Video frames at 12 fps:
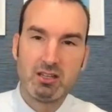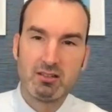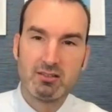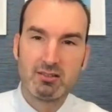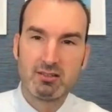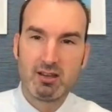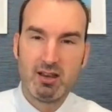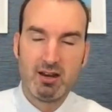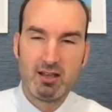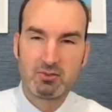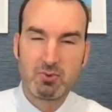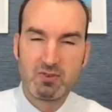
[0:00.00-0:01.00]
is, and
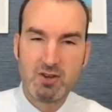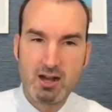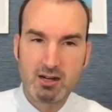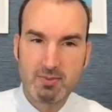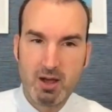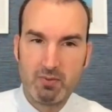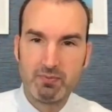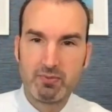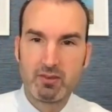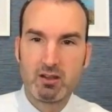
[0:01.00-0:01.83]
as we've talked about,